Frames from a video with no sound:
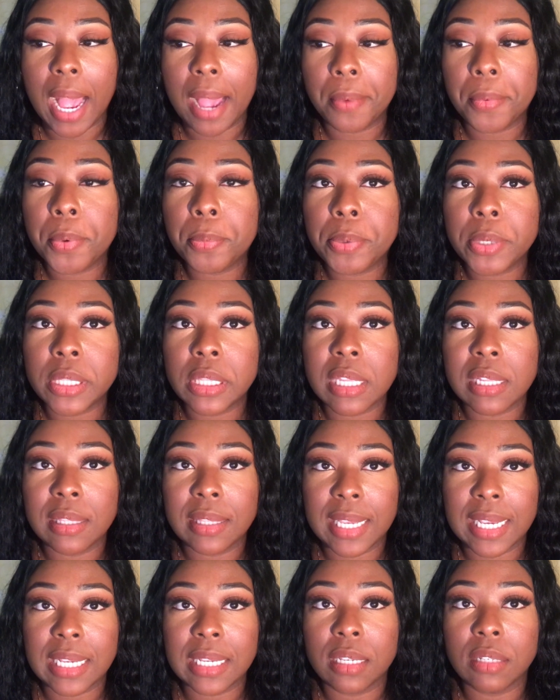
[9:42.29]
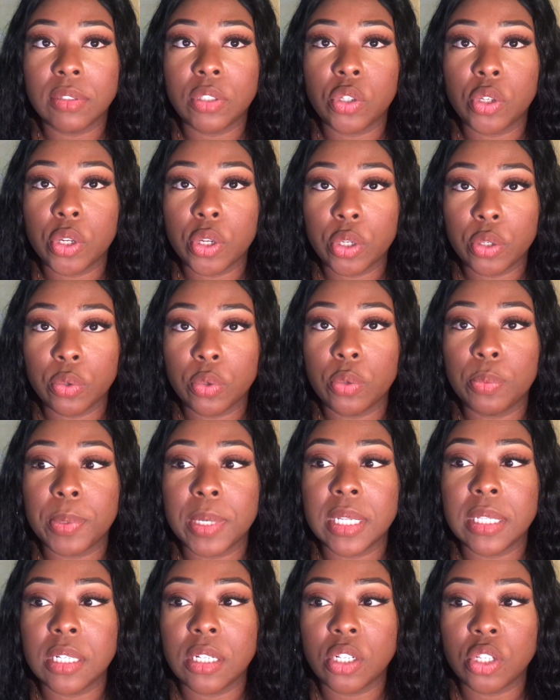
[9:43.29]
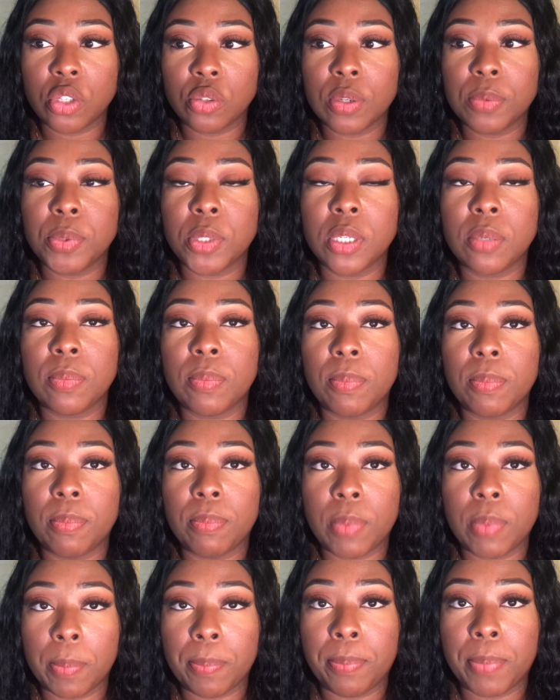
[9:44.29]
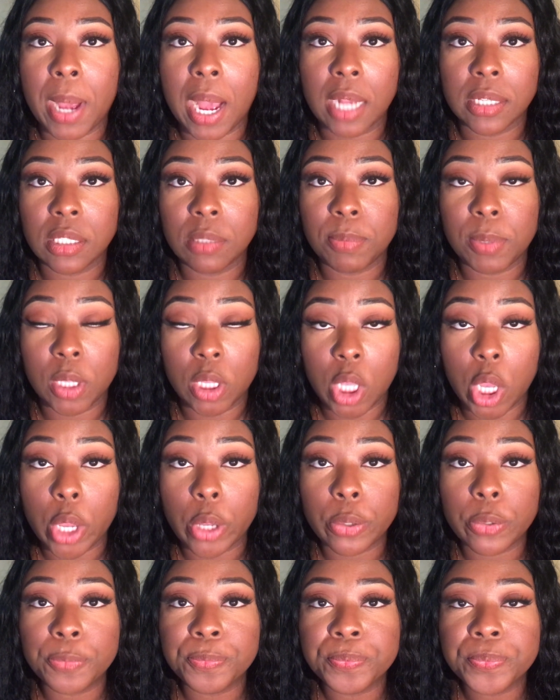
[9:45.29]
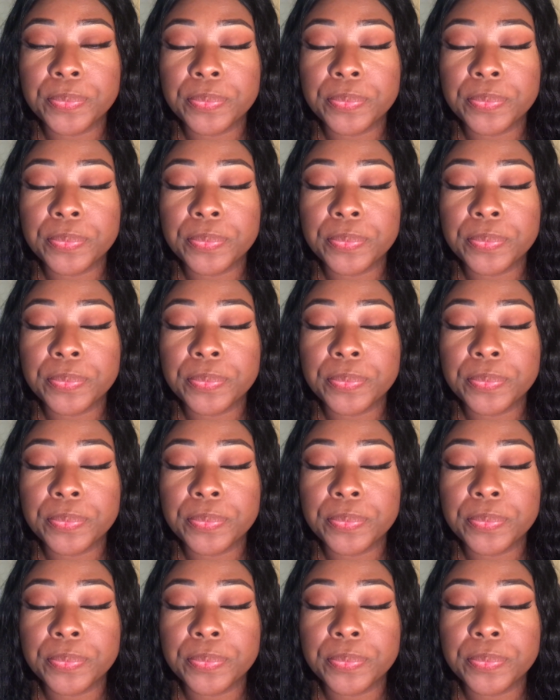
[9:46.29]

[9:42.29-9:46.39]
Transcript: I will put the link to her group in the description box below.